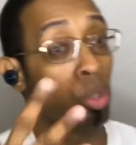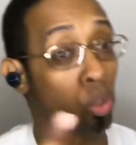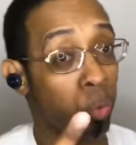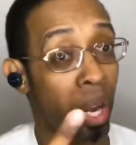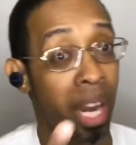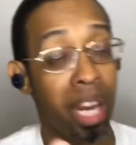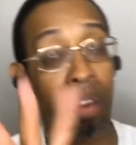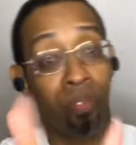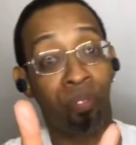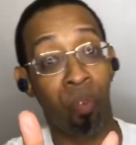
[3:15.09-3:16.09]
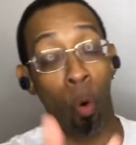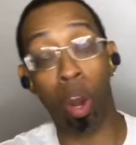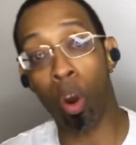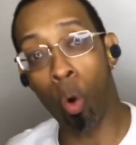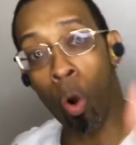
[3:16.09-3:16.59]
three,
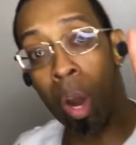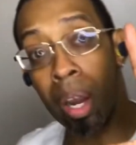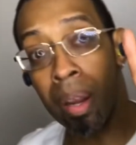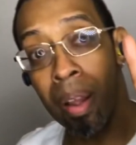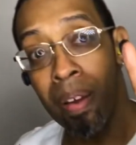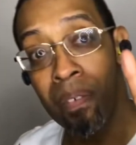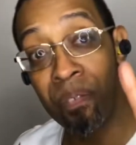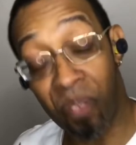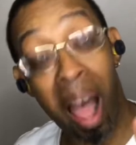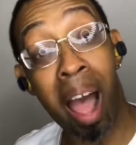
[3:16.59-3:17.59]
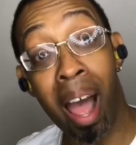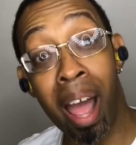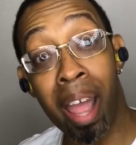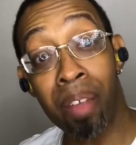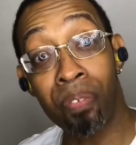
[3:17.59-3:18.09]
four, or
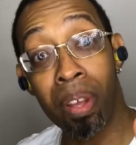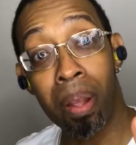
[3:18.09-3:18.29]
five.